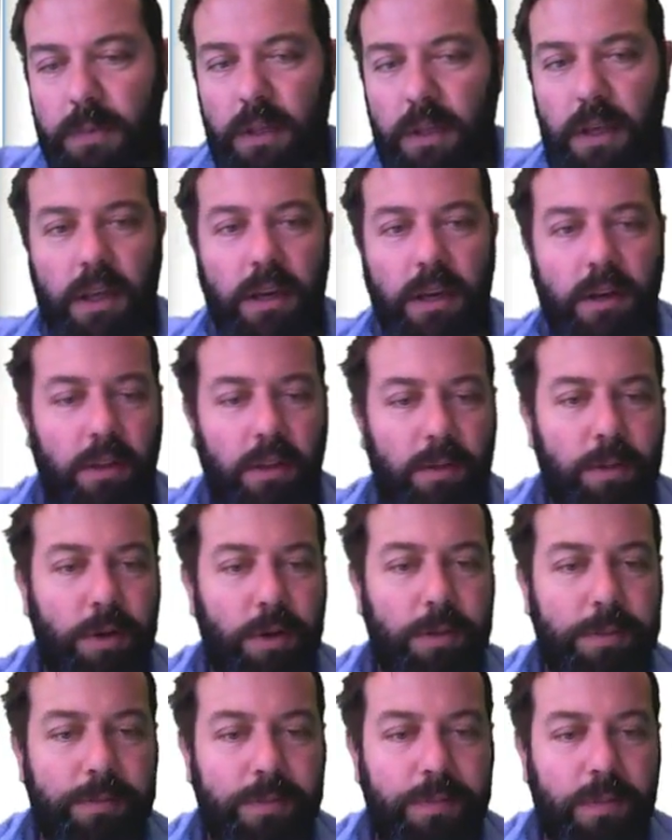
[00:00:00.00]
Not in the
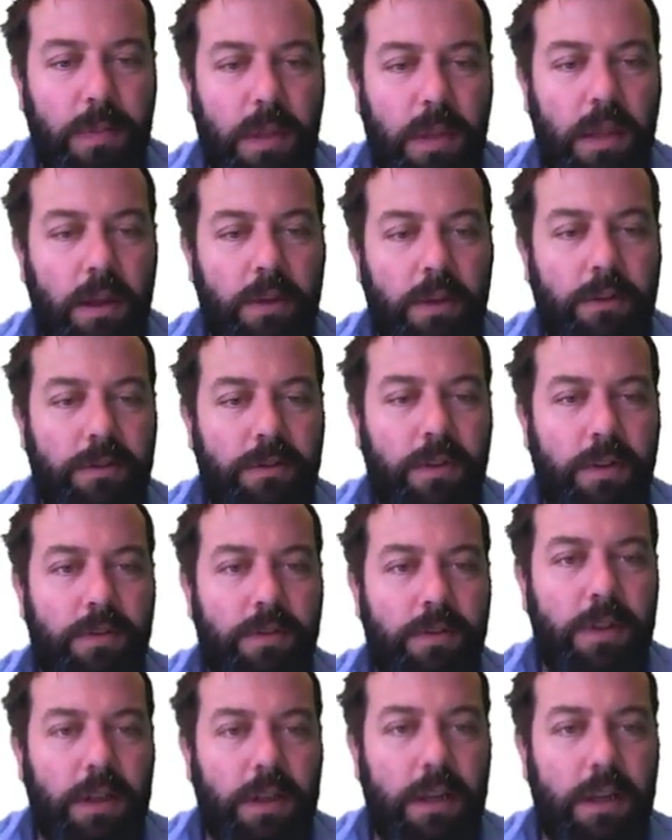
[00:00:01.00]
mood.
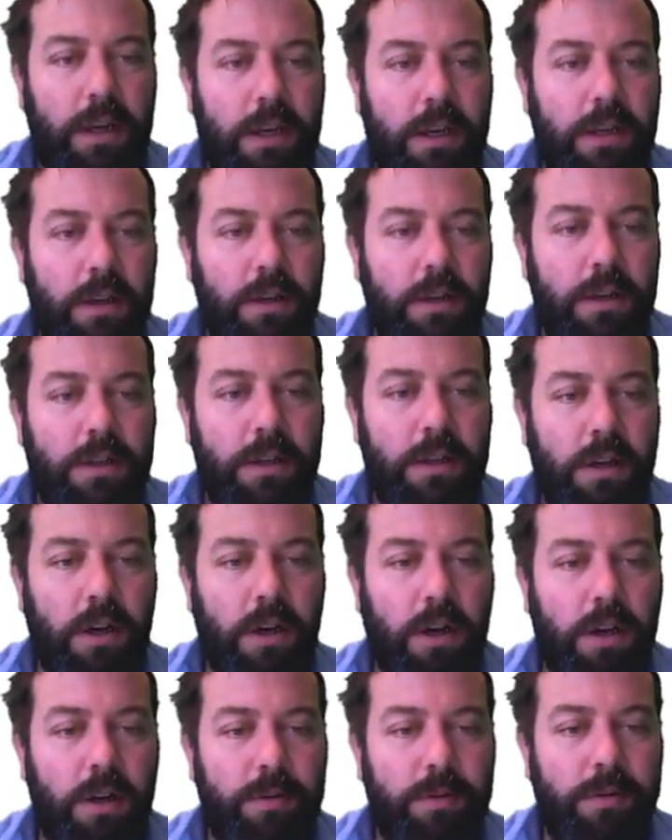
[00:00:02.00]
15
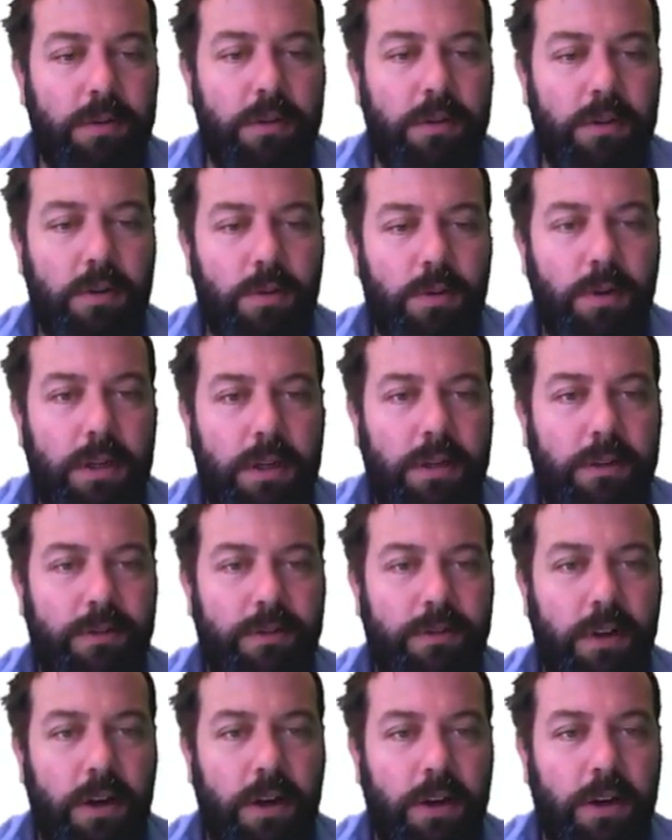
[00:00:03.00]
times
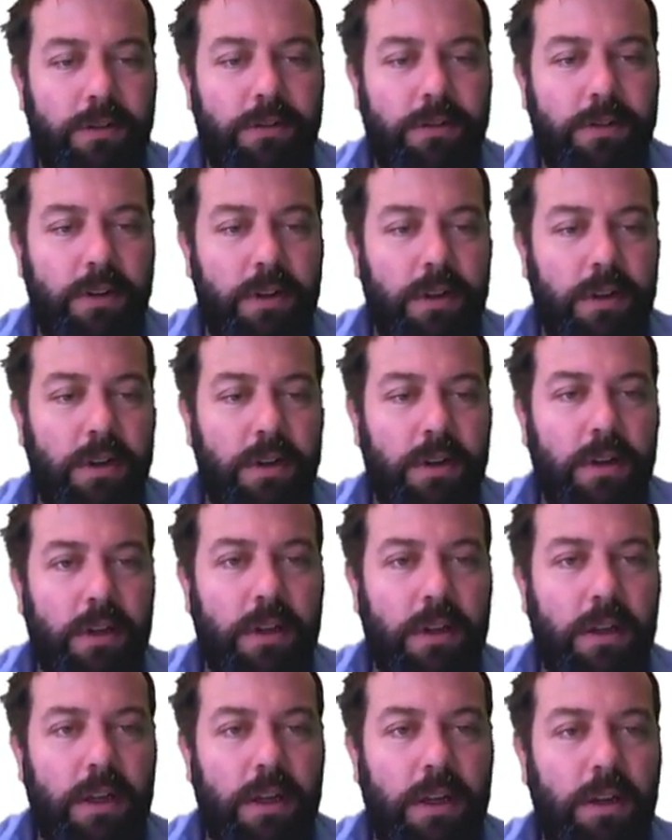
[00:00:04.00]
25
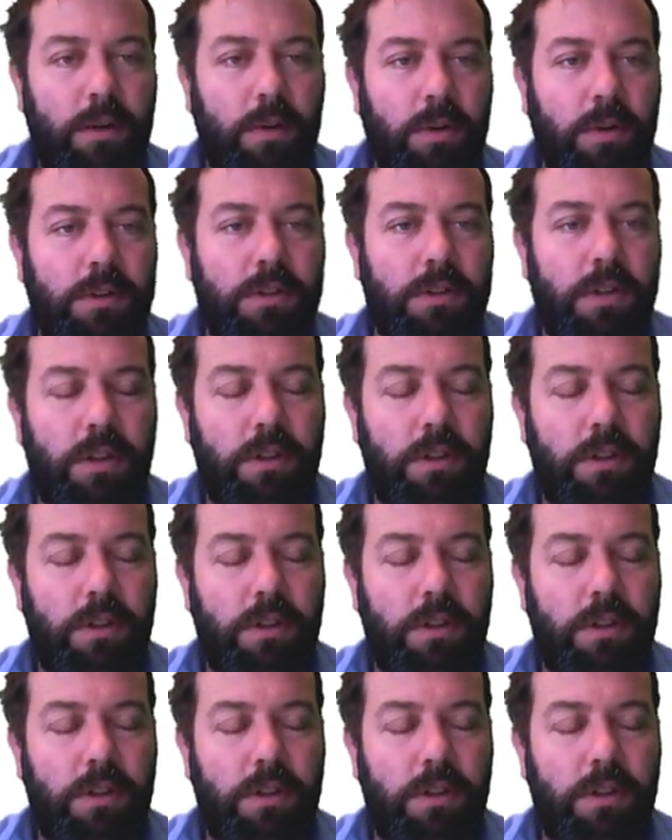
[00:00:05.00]
equals